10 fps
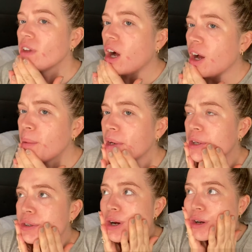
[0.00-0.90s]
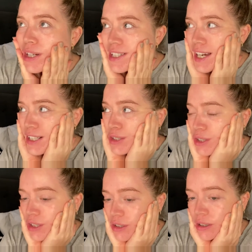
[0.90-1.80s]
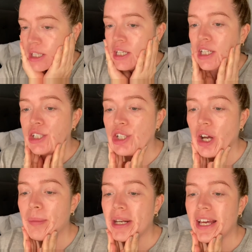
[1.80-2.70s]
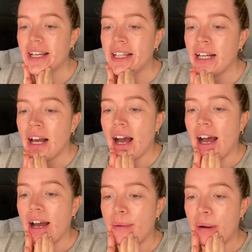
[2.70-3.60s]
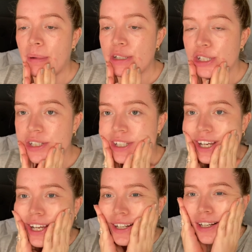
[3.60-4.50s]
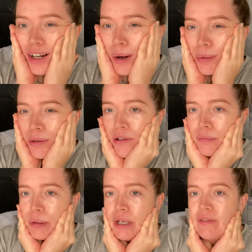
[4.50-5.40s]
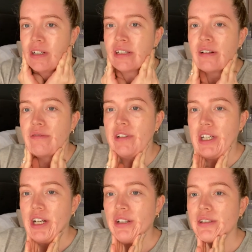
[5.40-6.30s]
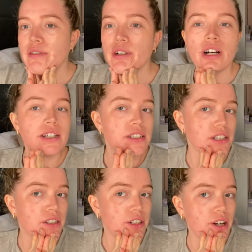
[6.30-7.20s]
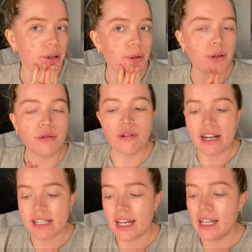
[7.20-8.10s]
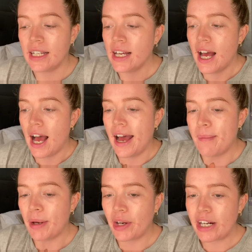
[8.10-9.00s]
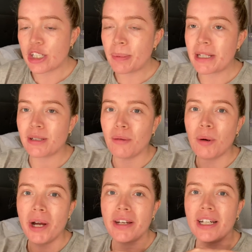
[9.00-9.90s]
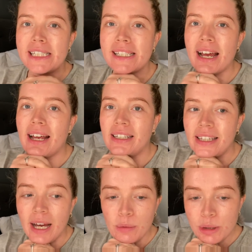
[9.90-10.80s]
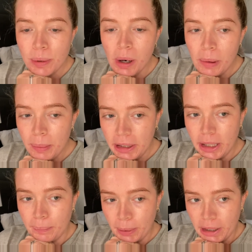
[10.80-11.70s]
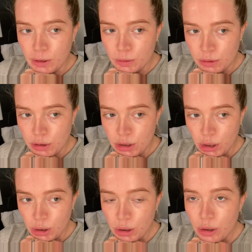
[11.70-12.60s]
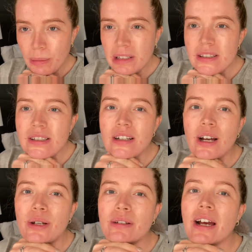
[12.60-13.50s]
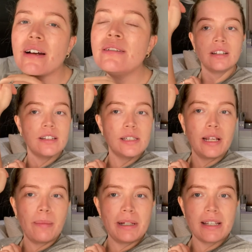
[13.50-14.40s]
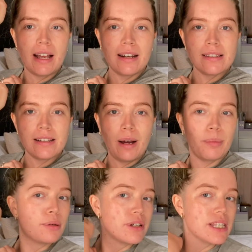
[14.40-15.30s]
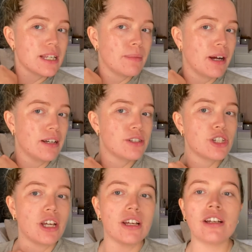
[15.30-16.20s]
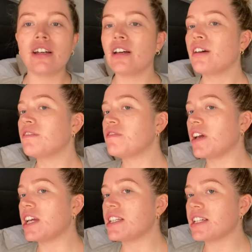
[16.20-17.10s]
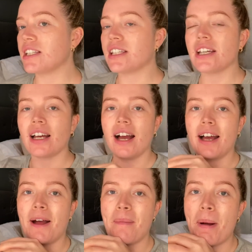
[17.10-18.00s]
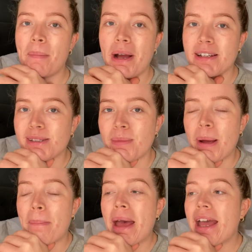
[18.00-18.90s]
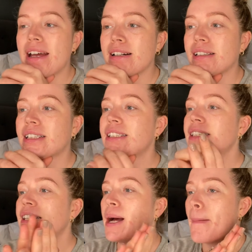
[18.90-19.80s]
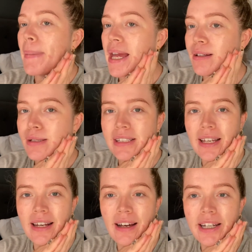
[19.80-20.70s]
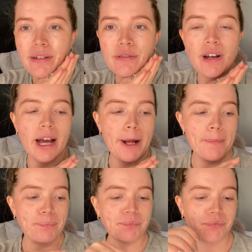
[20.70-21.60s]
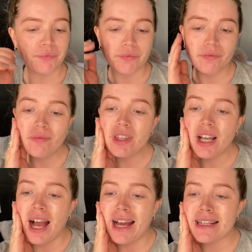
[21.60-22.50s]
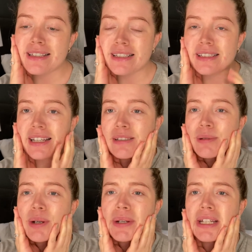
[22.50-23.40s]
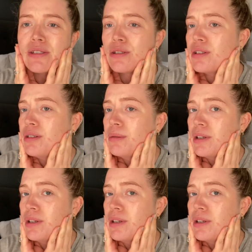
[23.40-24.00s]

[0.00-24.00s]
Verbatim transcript: I went on holiday to Germany. Um, I mentioned it in a couple of previous videos if you guys didn't know already. Um, and I actually picked up quite a nice tan. That was probably about two months ago now. So yeah, my tan is now pretty much faded. Um, I'm back to my pale, pale skin life. Um, and seeing as we're going into